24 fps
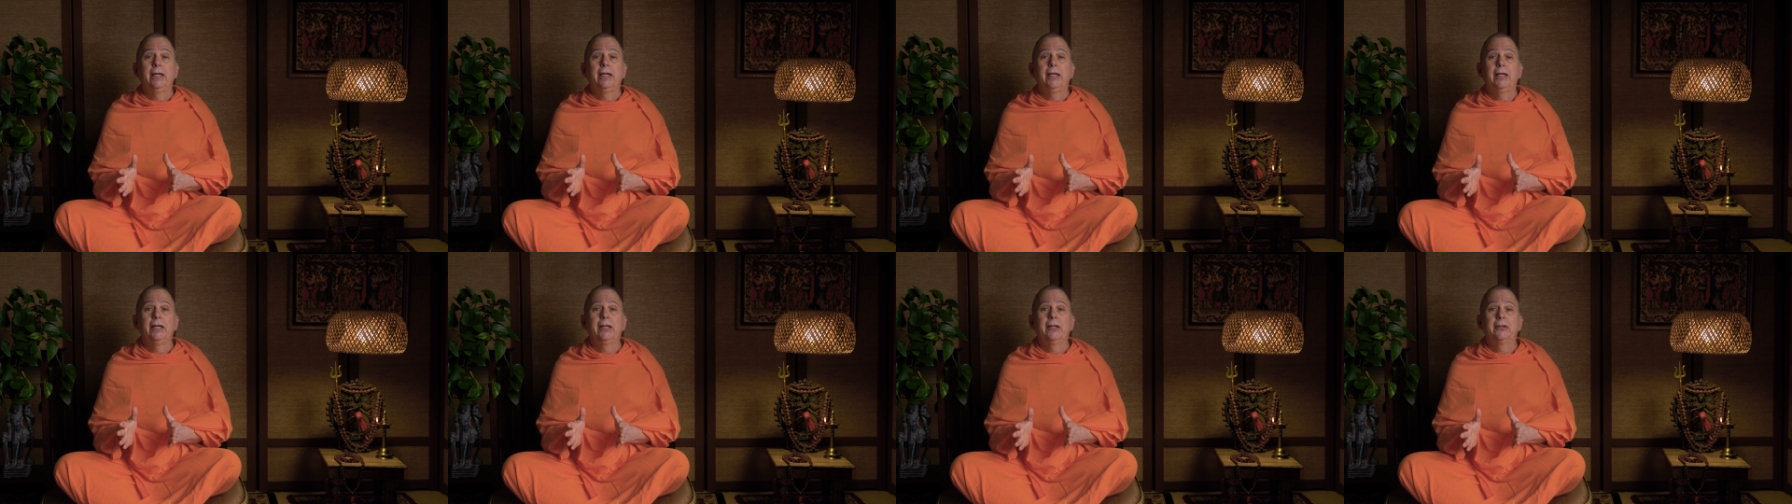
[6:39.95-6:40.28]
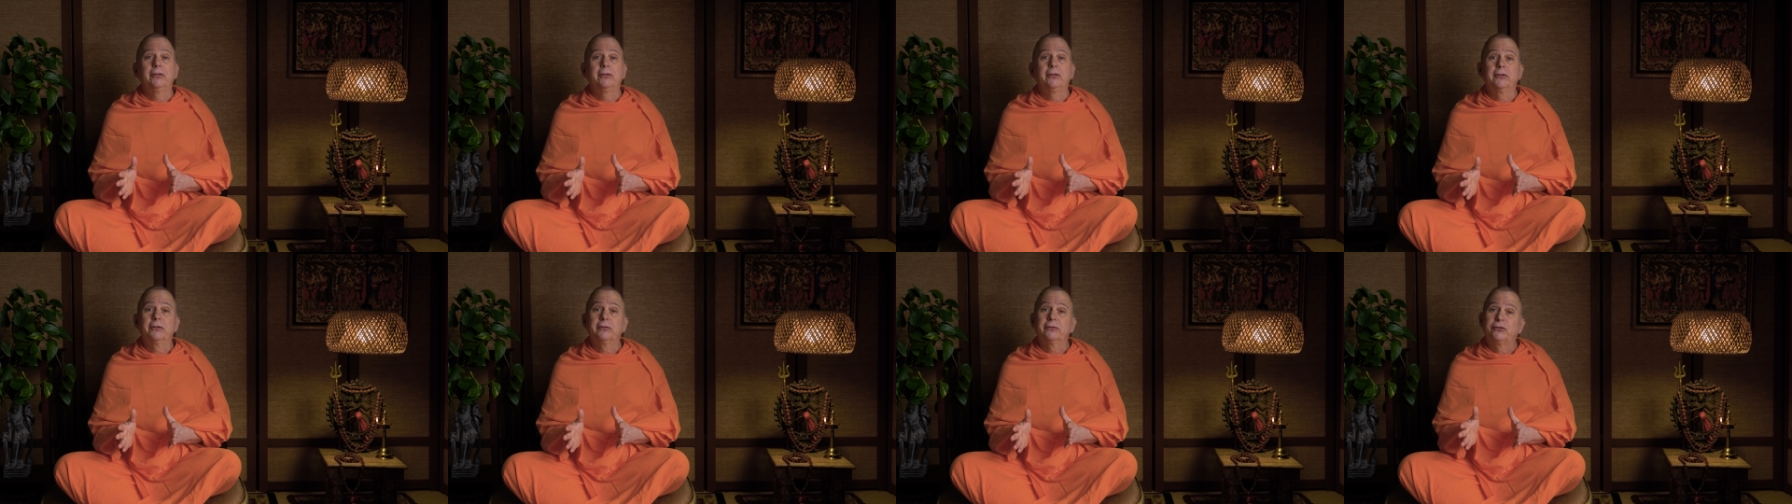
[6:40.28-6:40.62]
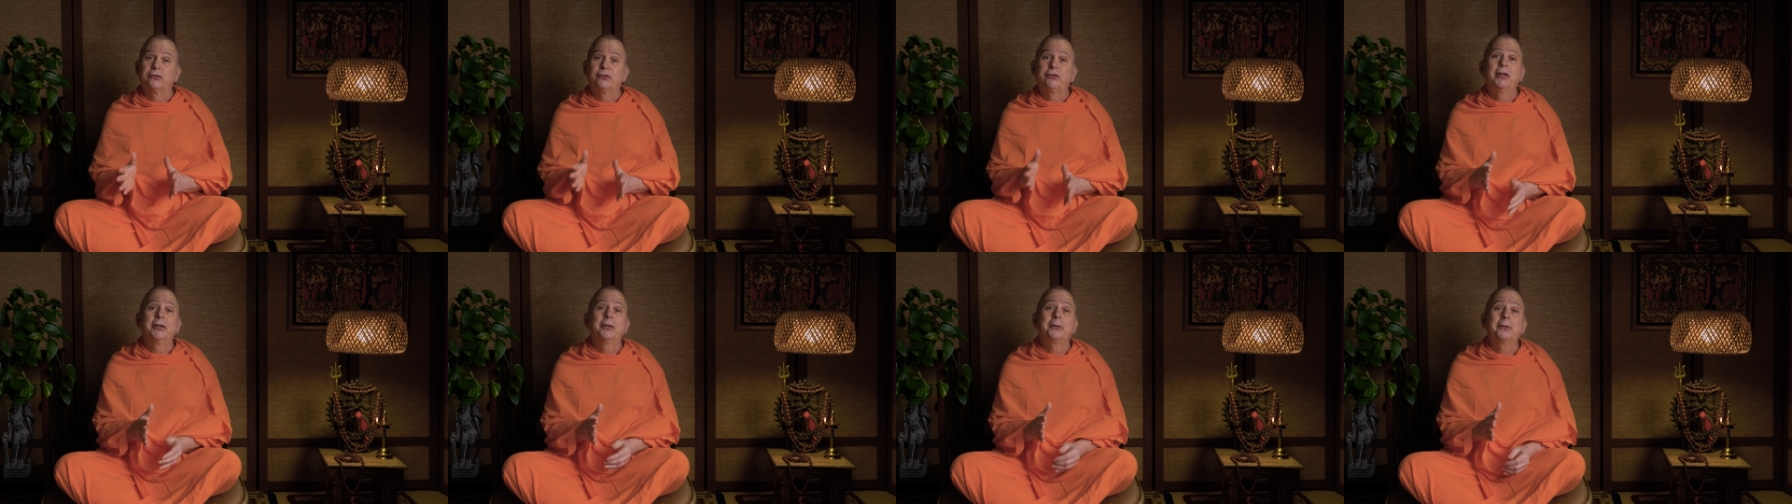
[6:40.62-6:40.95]
in
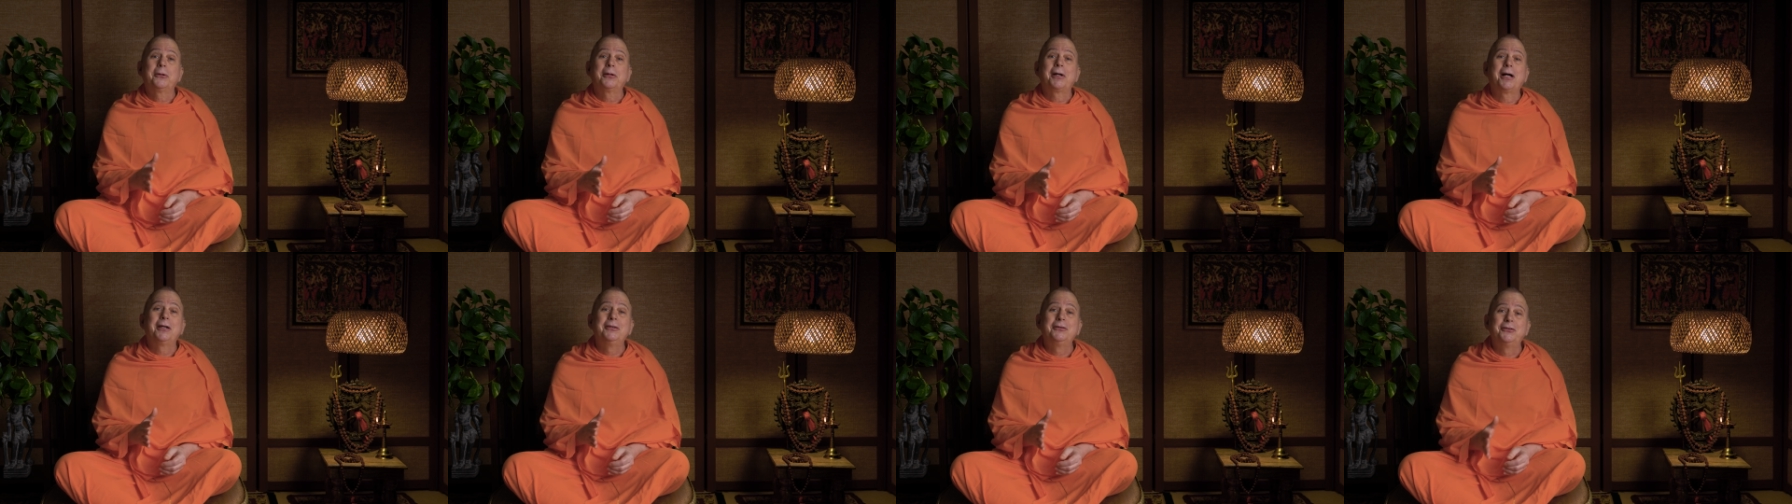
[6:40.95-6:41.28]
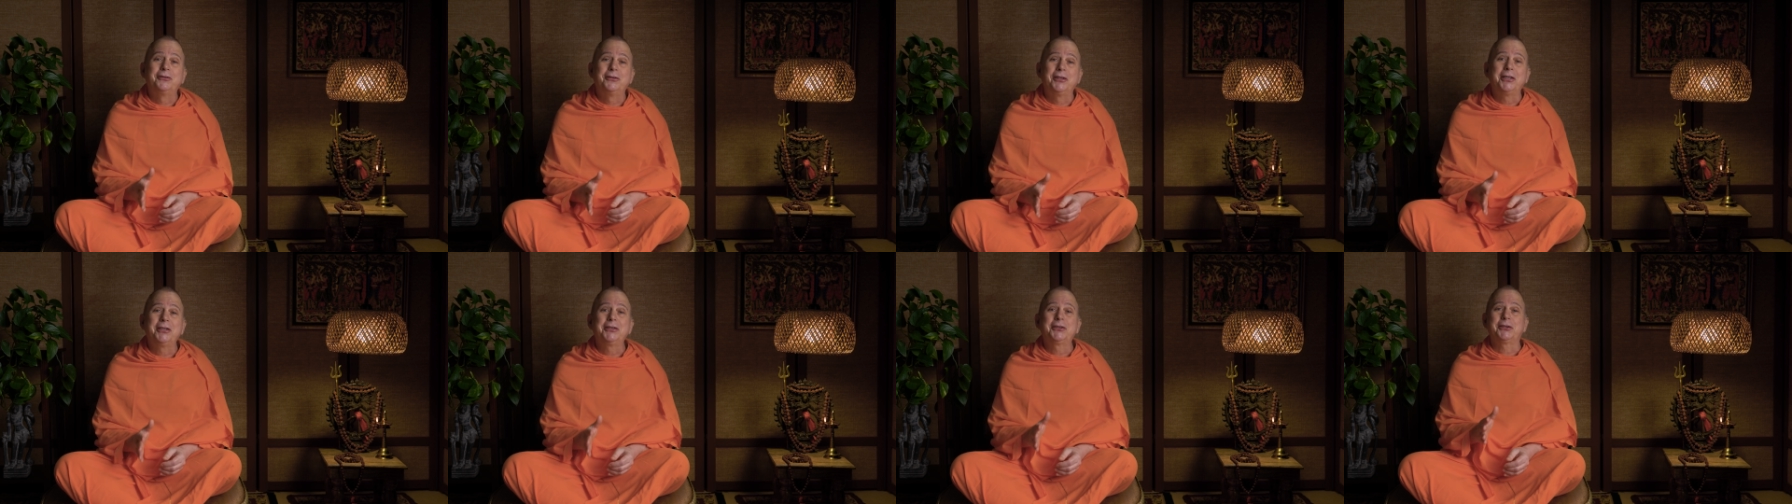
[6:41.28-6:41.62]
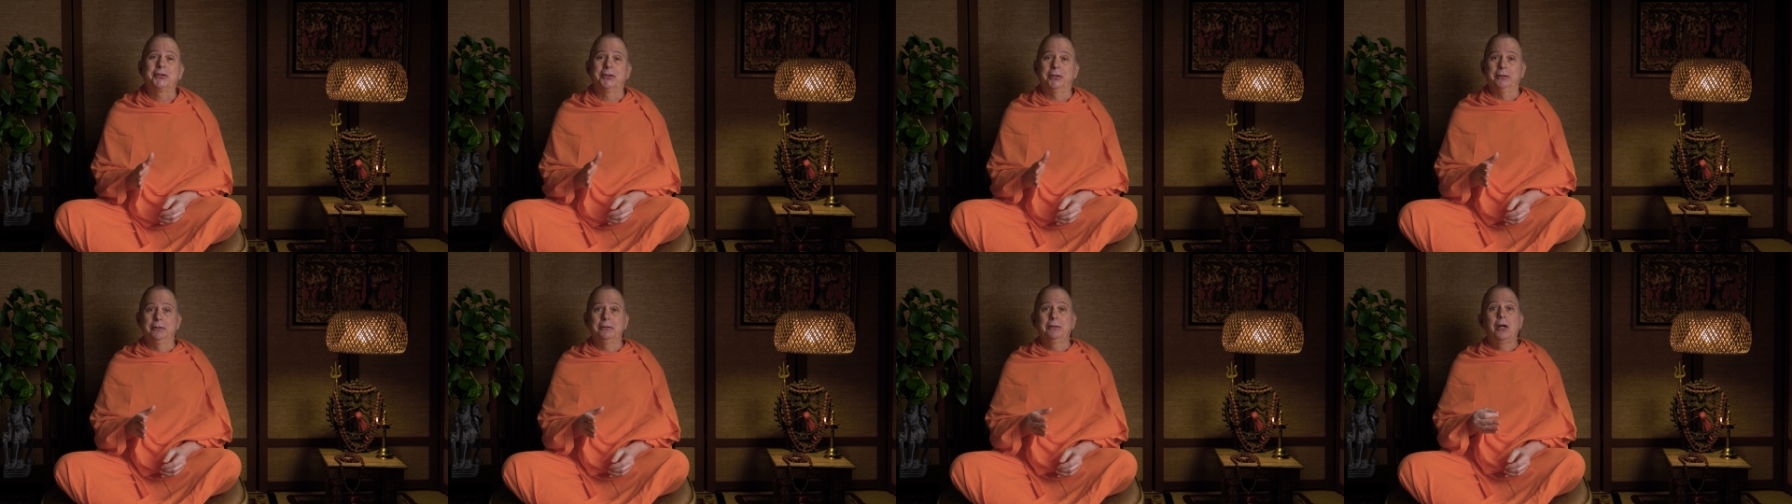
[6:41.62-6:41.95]

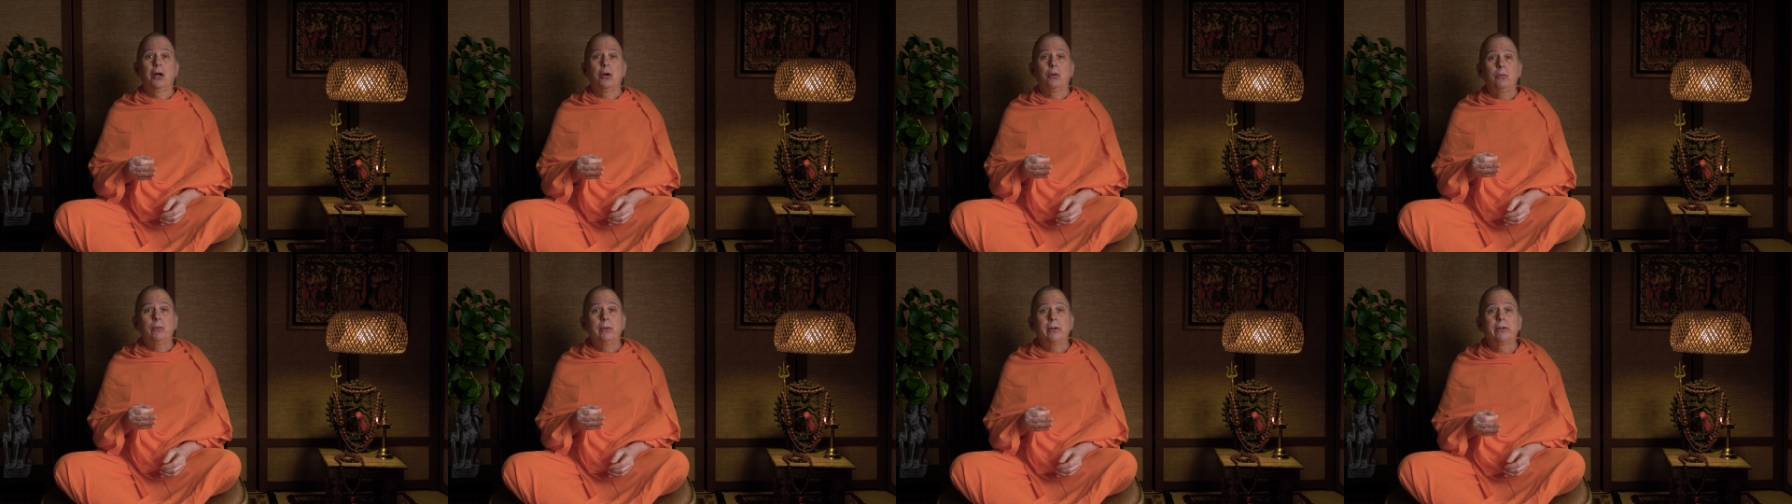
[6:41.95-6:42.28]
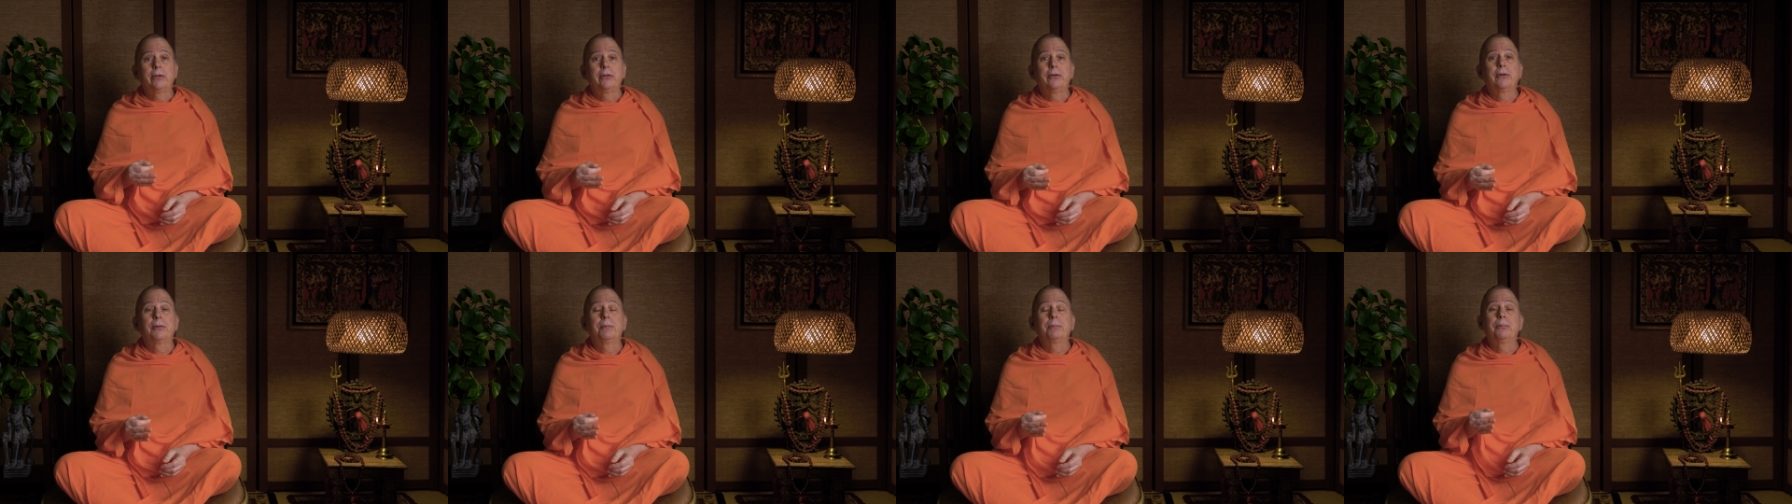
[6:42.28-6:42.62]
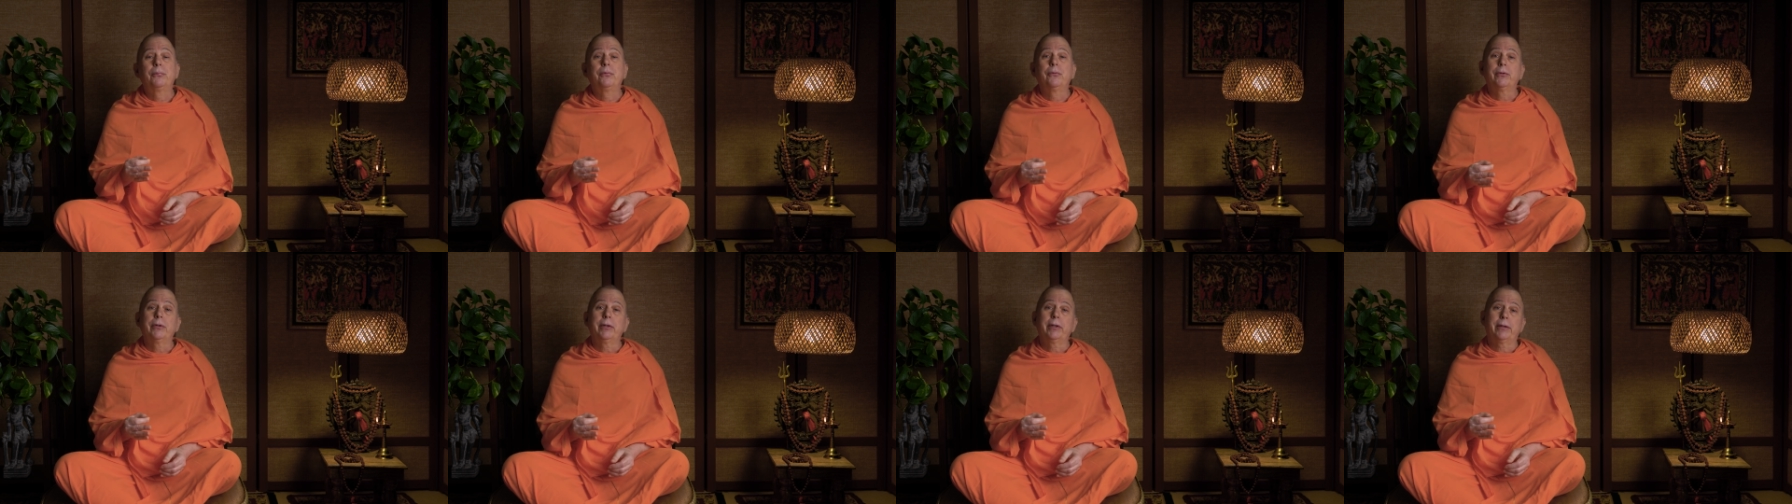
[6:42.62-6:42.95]
synchronization with your
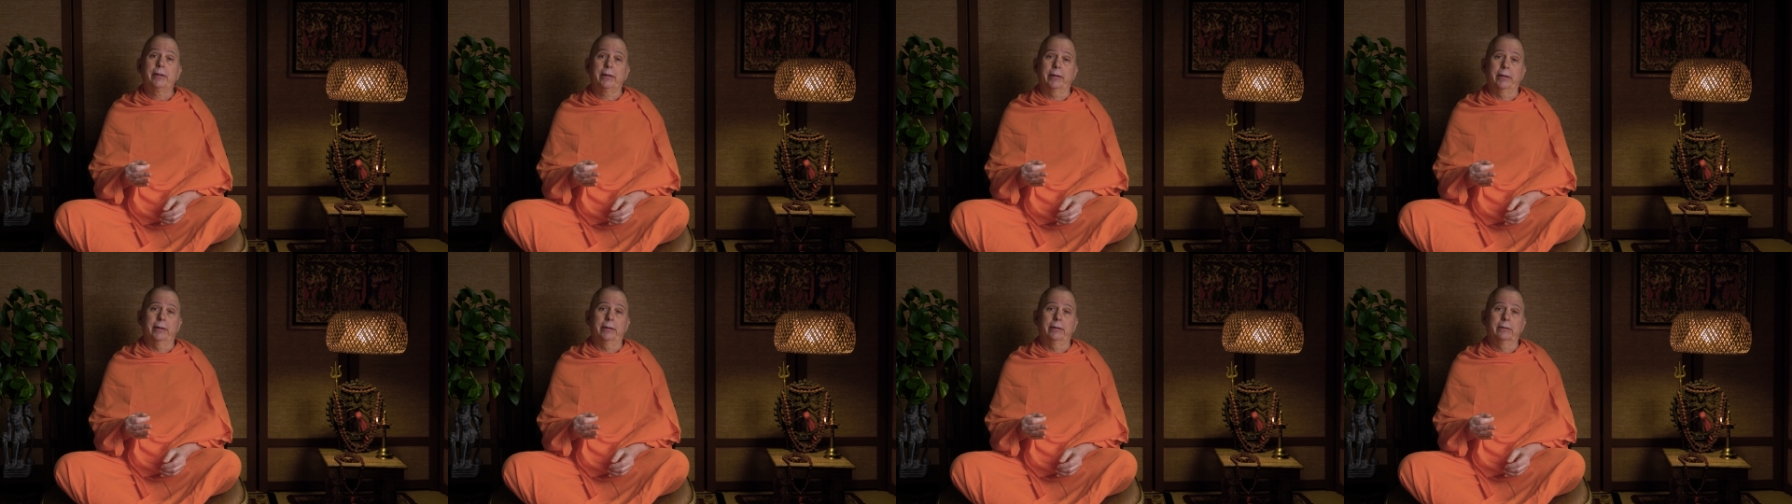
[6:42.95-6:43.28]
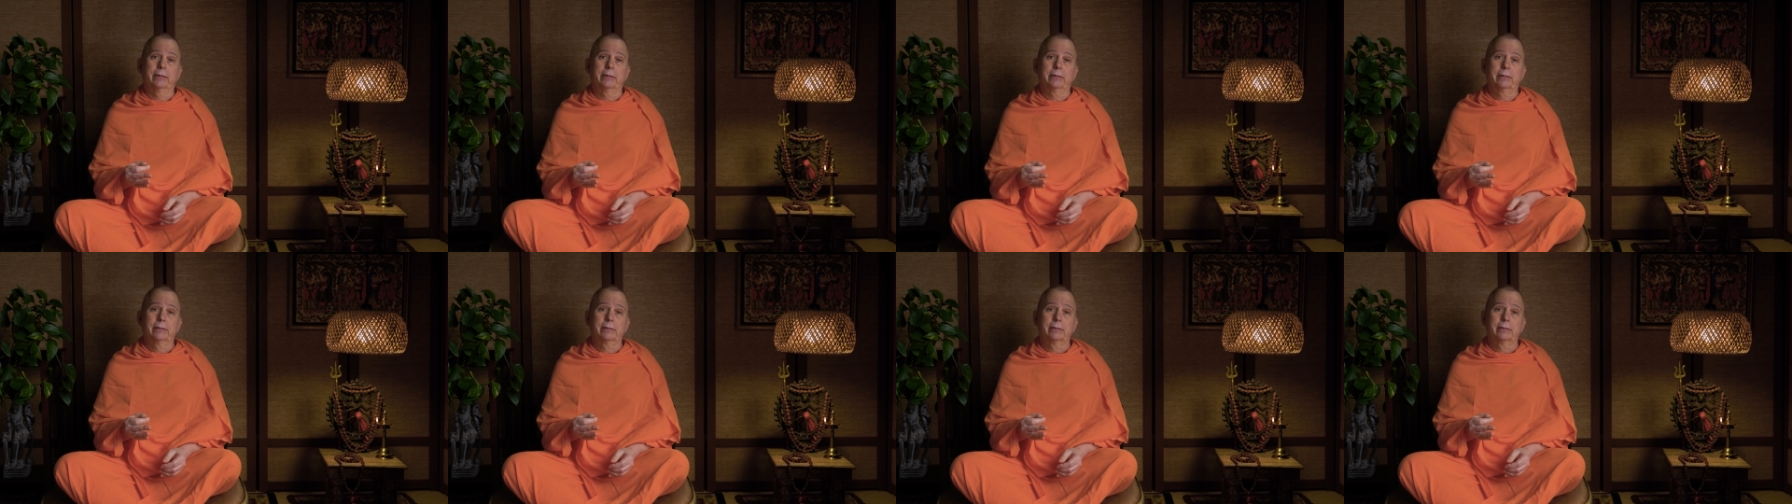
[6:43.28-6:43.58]
breathing.